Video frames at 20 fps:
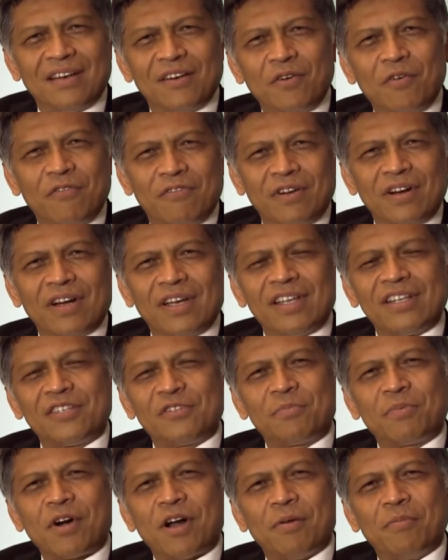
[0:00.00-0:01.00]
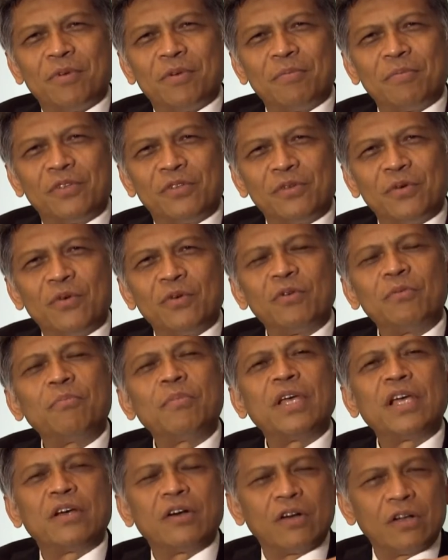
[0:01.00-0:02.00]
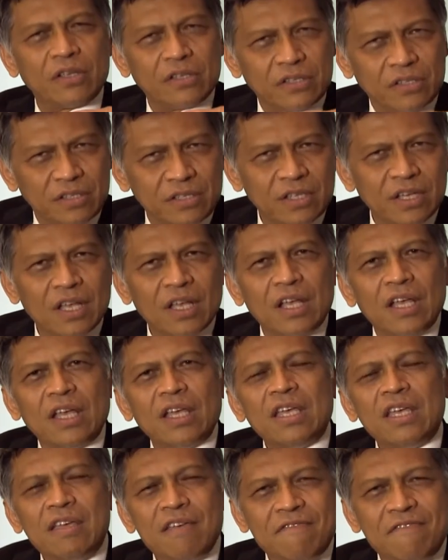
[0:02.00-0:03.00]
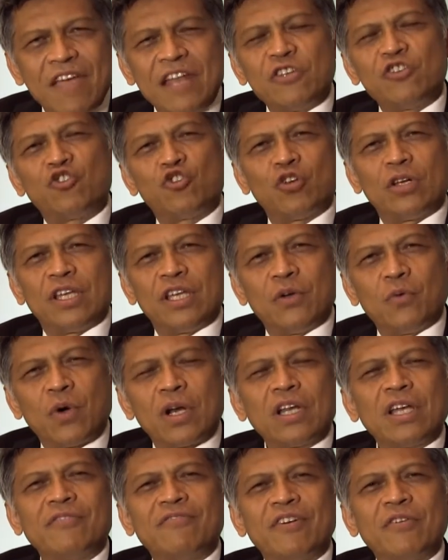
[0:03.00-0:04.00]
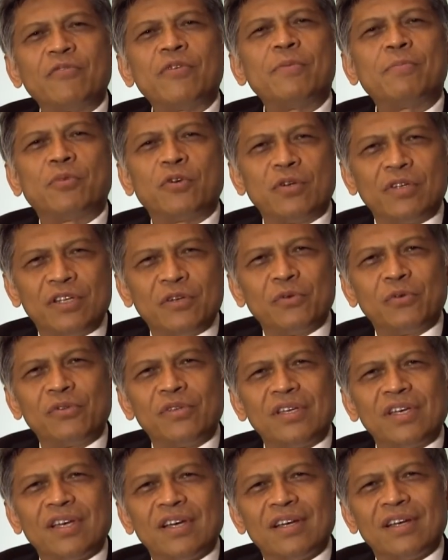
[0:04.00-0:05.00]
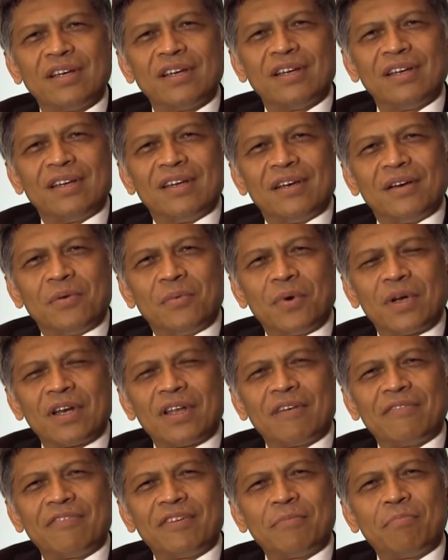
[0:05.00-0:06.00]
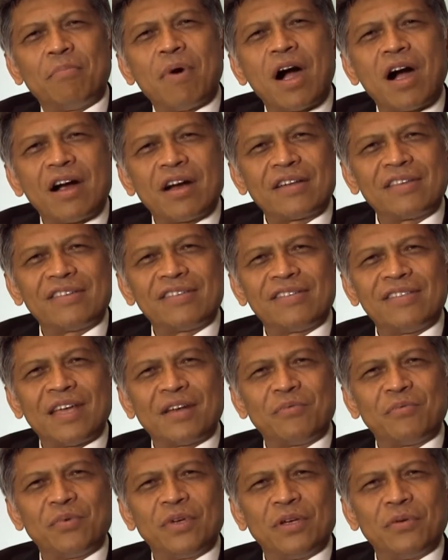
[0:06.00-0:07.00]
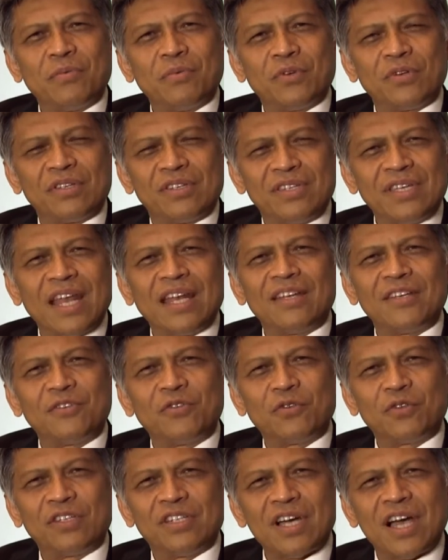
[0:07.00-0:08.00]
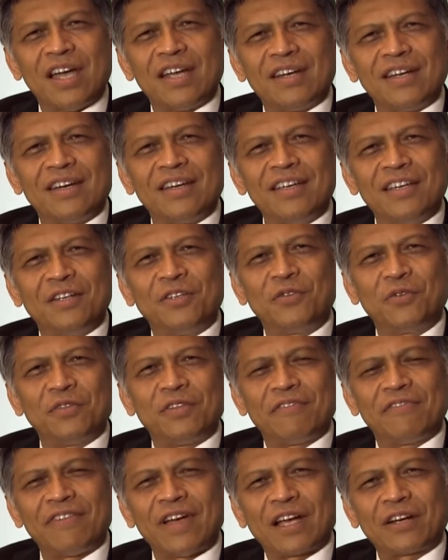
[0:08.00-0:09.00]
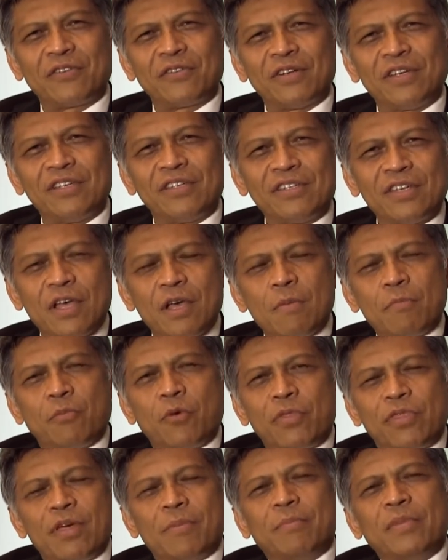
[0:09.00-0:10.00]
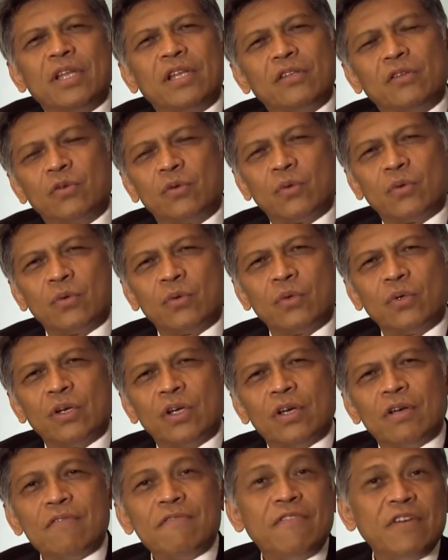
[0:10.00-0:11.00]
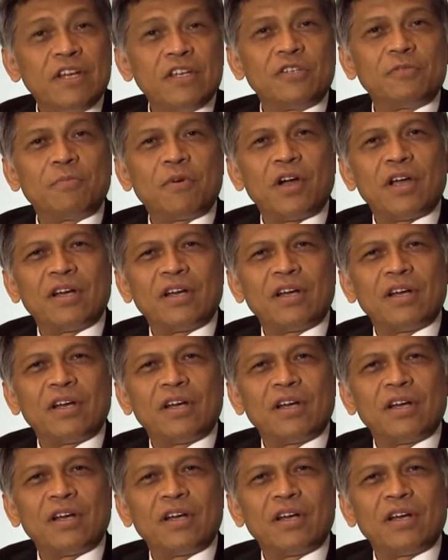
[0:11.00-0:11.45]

over its problems soon, because eventually, whatever we produce here, whatever parts that we would send to China into the factories, put them into finished